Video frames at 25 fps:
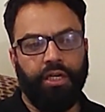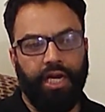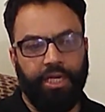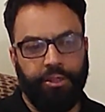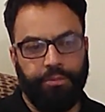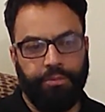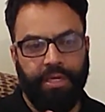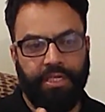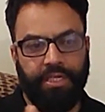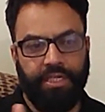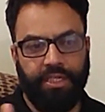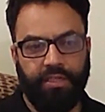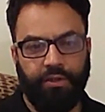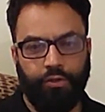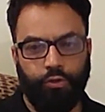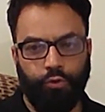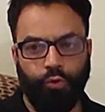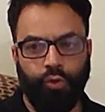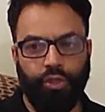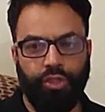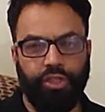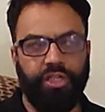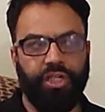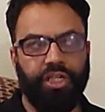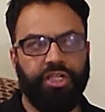especially the
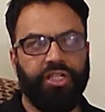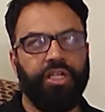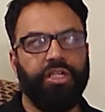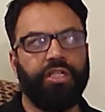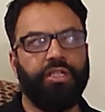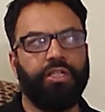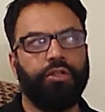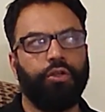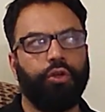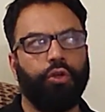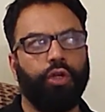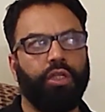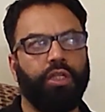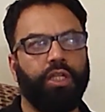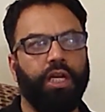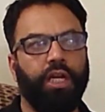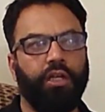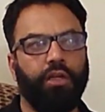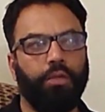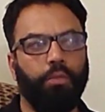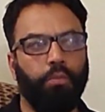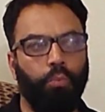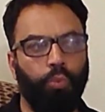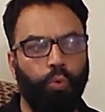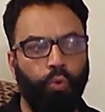tourist destinations, all, they are
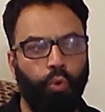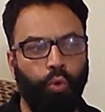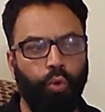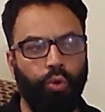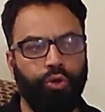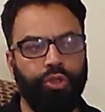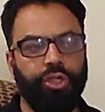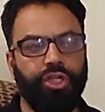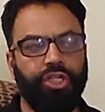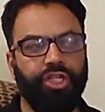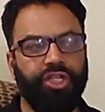the most